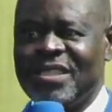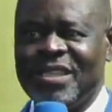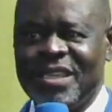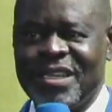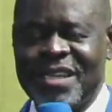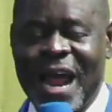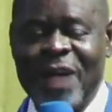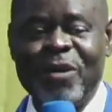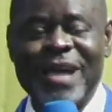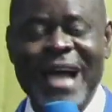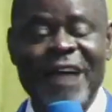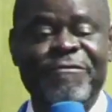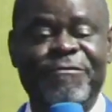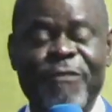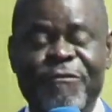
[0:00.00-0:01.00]
that we can
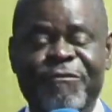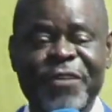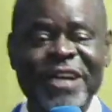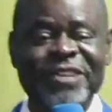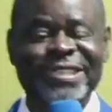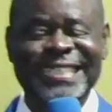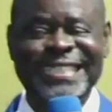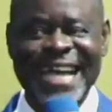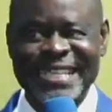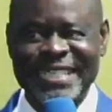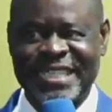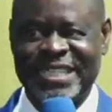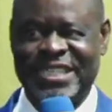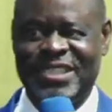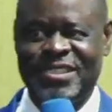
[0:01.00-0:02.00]
fulfill
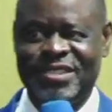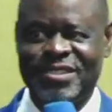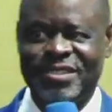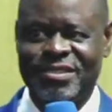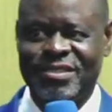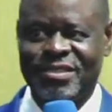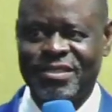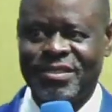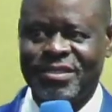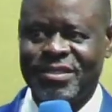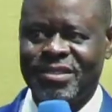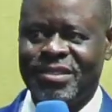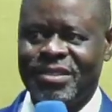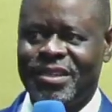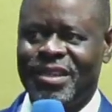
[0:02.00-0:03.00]
destiny,
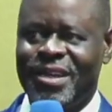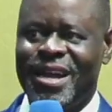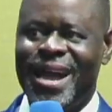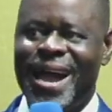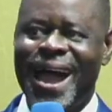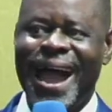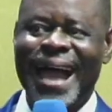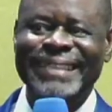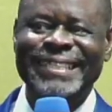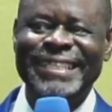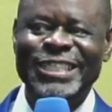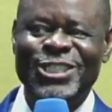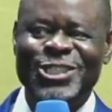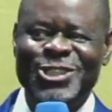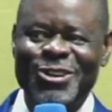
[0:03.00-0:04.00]
as the
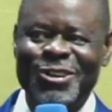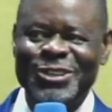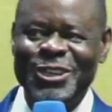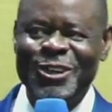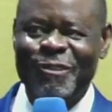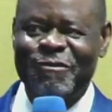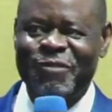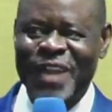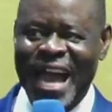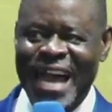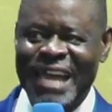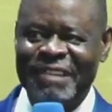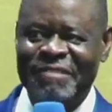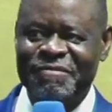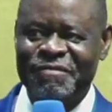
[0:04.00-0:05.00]
journey of life
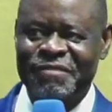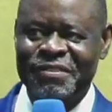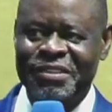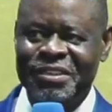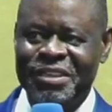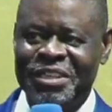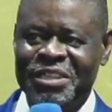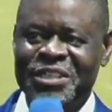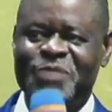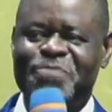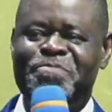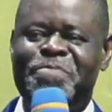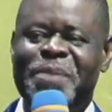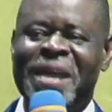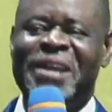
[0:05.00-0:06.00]
is
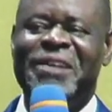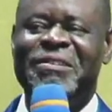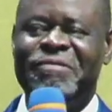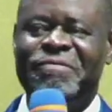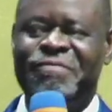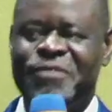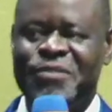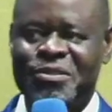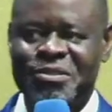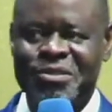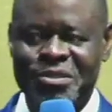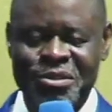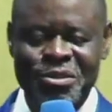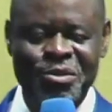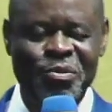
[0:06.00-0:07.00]
paved
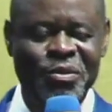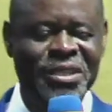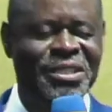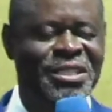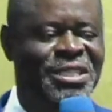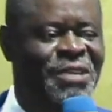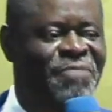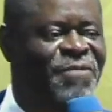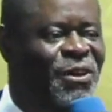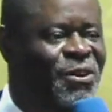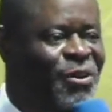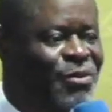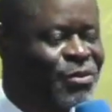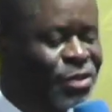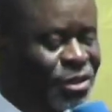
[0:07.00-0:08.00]
with
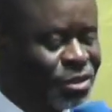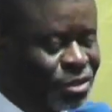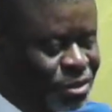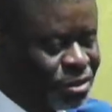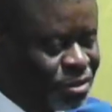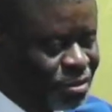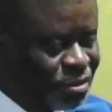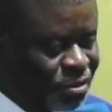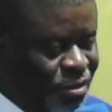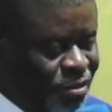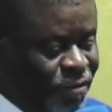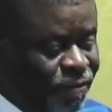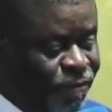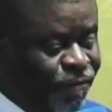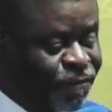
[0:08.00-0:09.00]
difficulties,
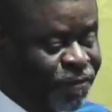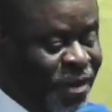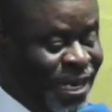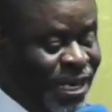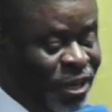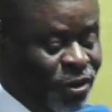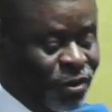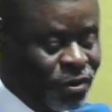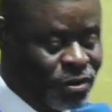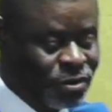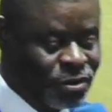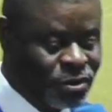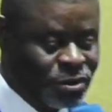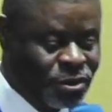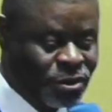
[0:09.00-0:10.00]
failure,
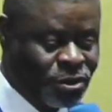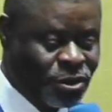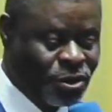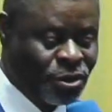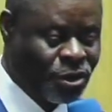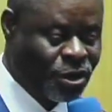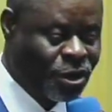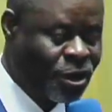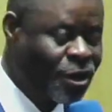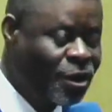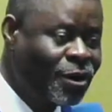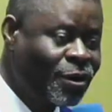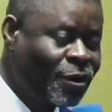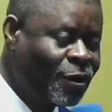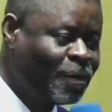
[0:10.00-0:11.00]
or
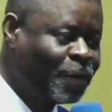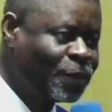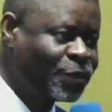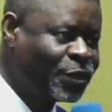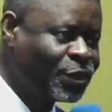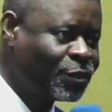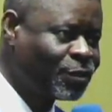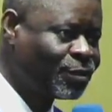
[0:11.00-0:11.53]
opposition.